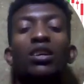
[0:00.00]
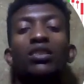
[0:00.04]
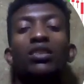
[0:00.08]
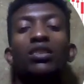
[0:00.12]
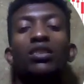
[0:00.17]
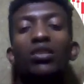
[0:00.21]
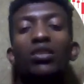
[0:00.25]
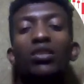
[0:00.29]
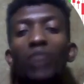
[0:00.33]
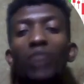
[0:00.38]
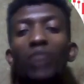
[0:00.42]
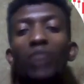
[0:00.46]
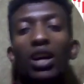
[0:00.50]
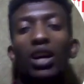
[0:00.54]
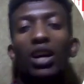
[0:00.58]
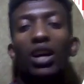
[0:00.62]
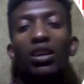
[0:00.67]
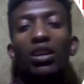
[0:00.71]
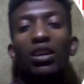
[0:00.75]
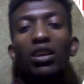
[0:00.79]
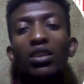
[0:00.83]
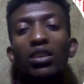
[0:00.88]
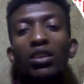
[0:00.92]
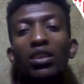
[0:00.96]
Then
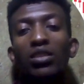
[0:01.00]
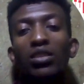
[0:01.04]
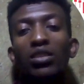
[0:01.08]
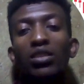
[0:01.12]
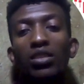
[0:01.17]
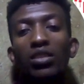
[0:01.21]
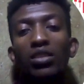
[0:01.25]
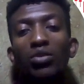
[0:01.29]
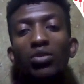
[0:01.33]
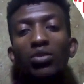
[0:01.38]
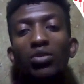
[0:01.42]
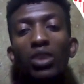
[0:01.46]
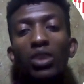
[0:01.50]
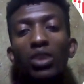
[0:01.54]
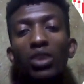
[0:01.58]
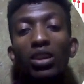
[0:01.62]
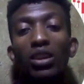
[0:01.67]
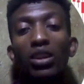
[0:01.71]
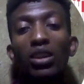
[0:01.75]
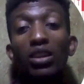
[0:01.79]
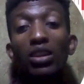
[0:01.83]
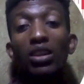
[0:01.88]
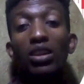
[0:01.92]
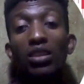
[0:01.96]
buy, then we
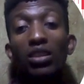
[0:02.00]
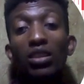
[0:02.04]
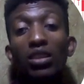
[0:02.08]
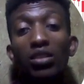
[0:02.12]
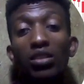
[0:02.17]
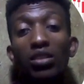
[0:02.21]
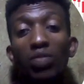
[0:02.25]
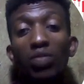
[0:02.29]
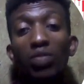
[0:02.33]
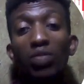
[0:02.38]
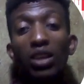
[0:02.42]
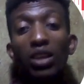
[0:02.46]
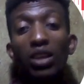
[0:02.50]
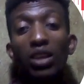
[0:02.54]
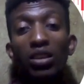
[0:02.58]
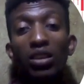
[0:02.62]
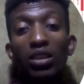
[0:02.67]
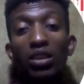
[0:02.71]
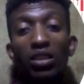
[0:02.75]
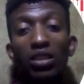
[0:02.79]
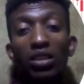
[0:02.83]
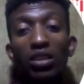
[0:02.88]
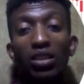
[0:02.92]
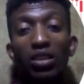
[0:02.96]
had another buy,
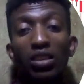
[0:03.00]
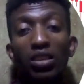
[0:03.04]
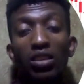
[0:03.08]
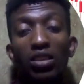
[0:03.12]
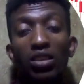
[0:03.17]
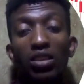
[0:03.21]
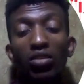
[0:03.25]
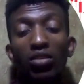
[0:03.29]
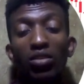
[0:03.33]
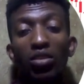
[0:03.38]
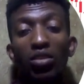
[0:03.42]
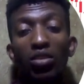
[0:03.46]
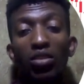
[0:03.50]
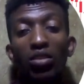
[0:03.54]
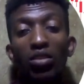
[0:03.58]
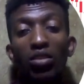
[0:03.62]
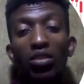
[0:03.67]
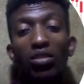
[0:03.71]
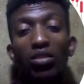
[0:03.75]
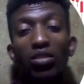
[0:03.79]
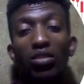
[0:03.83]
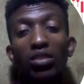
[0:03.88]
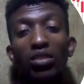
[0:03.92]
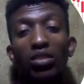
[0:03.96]
nothing here,
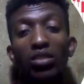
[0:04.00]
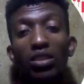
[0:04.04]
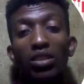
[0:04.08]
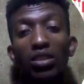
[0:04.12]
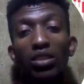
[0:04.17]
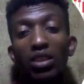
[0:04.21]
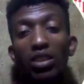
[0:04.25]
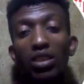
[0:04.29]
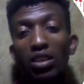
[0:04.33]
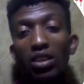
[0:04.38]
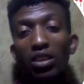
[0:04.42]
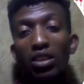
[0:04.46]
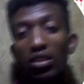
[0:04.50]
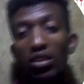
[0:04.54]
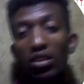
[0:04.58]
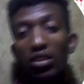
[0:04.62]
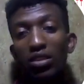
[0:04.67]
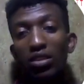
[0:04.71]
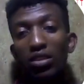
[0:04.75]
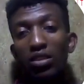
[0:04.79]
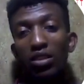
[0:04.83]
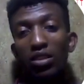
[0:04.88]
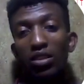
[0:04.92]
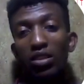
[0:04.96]
all
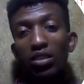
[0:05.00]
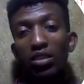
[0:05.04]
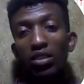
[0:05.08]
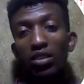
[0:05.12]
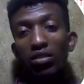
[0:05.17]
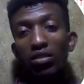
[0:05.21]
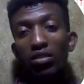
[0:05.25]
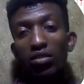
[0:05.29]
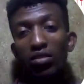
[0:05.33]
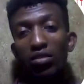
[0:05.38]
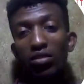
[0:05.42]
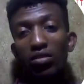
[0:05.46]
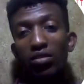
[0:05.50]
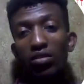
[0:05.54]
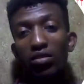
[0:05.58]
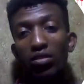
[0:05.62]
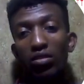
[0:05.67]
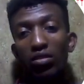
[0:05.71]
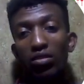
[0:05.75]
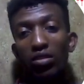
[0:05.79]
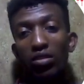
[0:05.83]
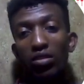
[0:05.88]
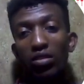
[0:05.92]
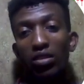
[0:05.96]
crazy here. So
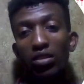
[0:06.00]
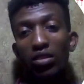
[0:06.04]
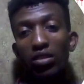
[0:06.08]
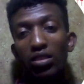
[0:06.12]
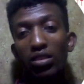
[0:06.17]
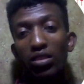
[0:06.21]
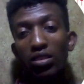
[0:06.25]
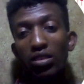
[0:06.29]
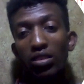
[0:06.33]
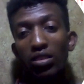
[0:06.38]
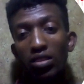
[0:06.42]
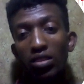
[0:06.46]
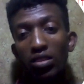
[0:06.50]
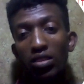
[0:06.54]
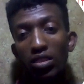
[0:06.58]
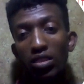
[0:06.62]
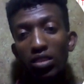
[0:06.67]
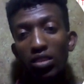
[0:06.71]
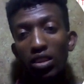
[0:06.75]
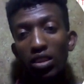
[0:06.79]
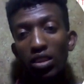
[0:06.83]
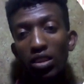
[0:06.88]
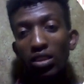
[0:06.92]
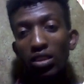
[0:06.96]
another
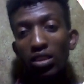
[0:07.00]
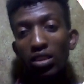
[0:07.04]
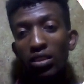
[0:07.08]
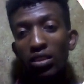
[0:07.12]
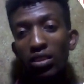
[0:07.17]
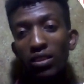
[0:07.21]
sell,